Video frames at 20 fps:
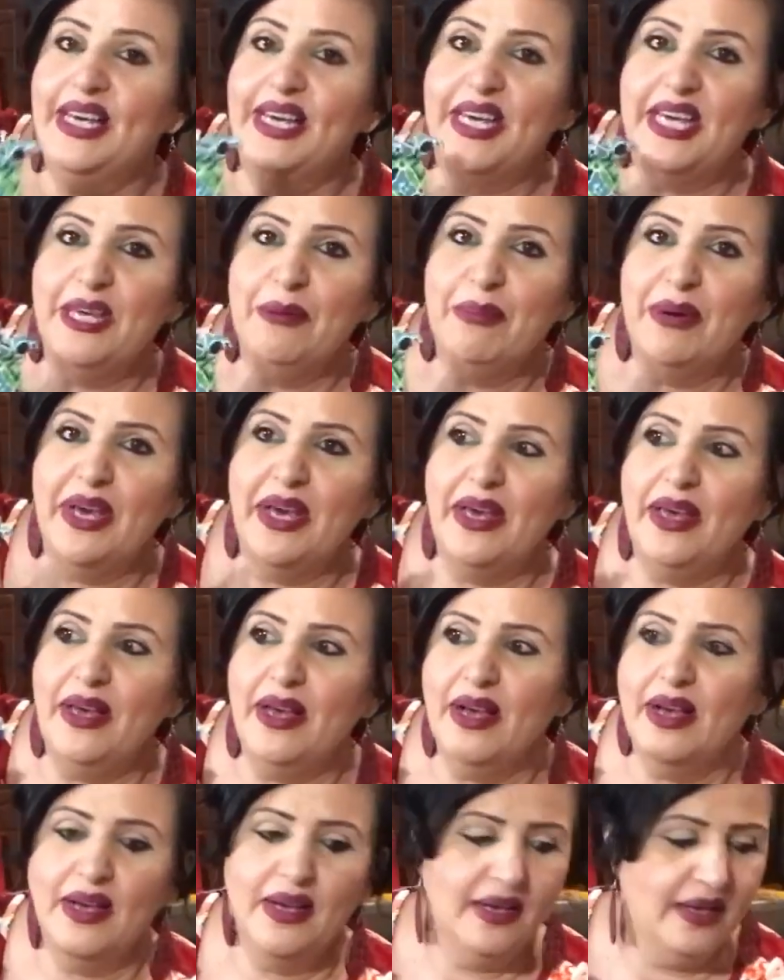eBay.
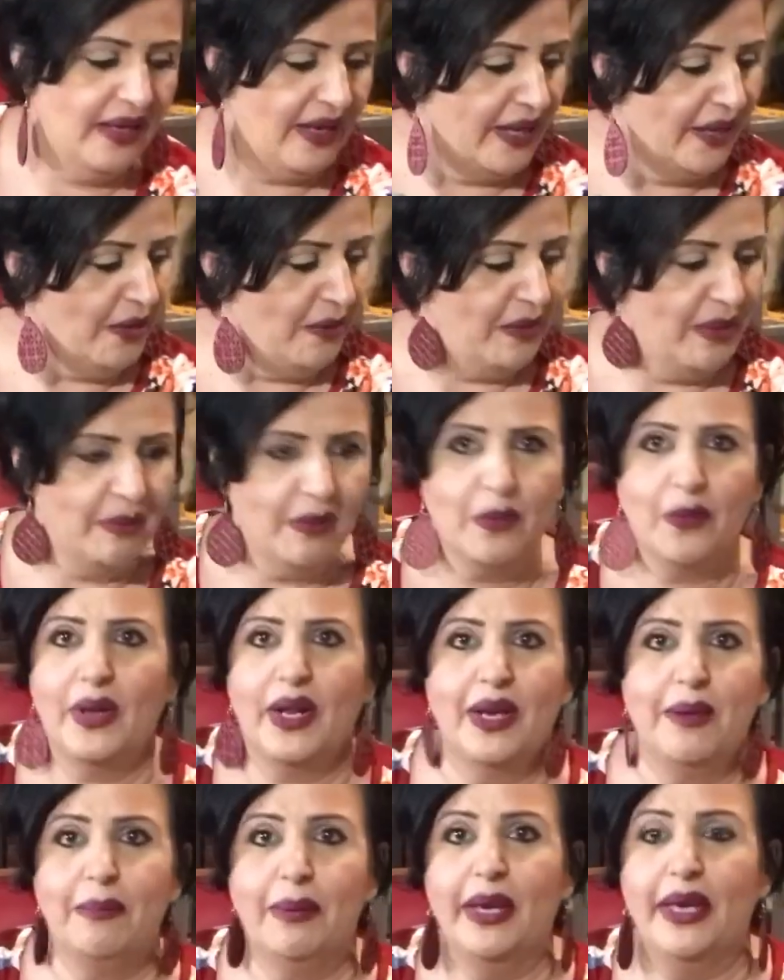I don't remember what
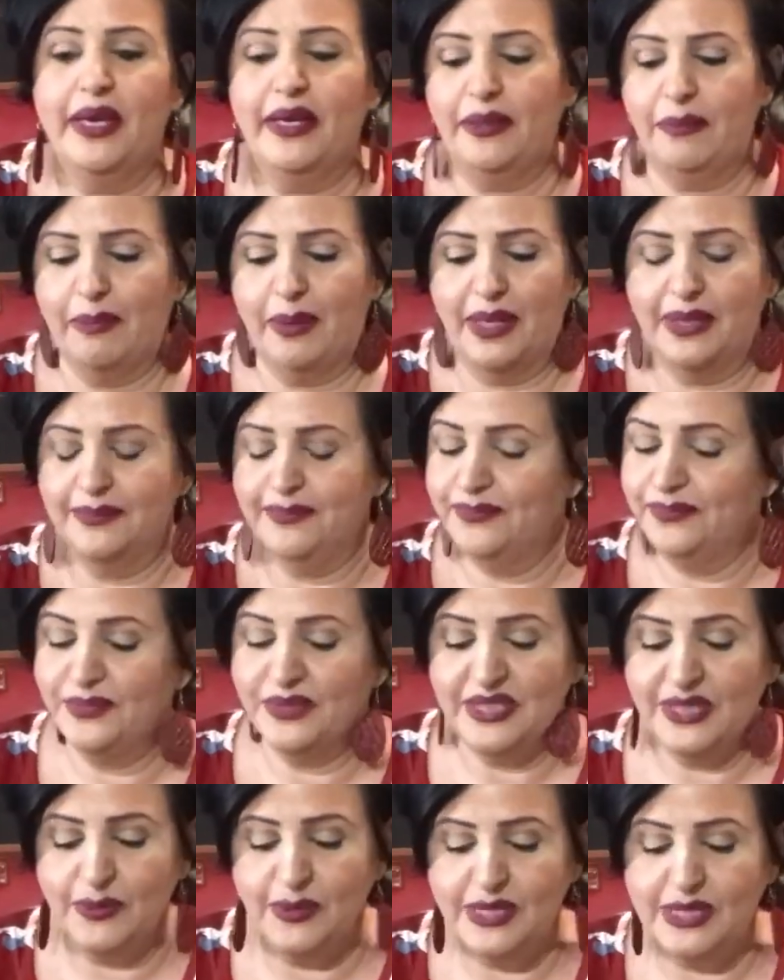I paid, but
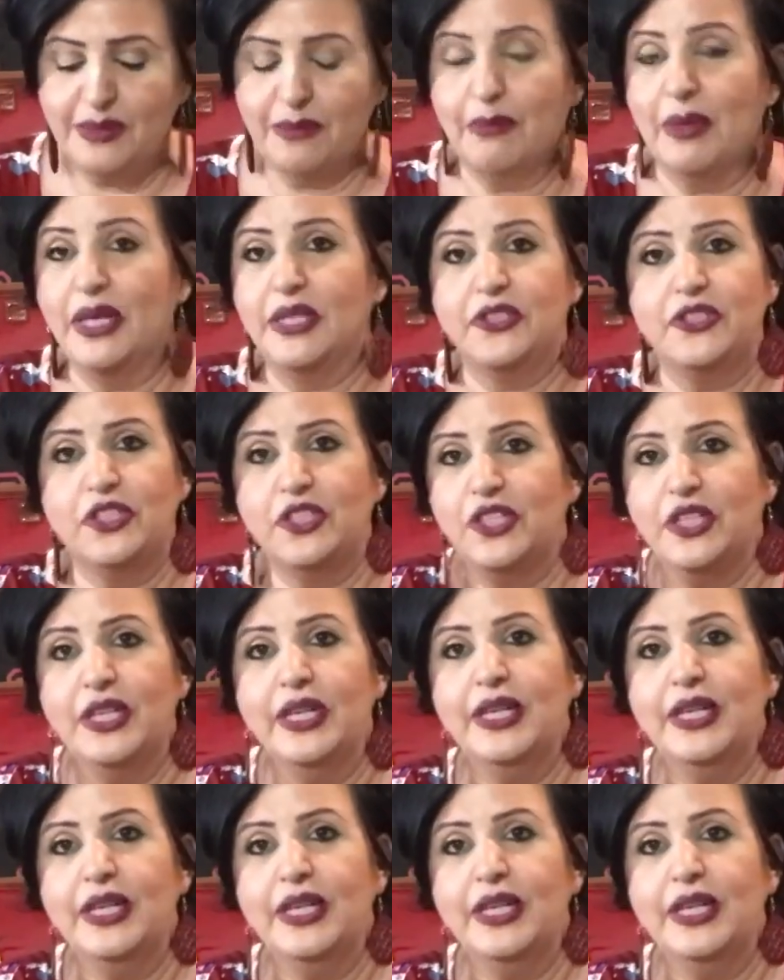it wasn't much.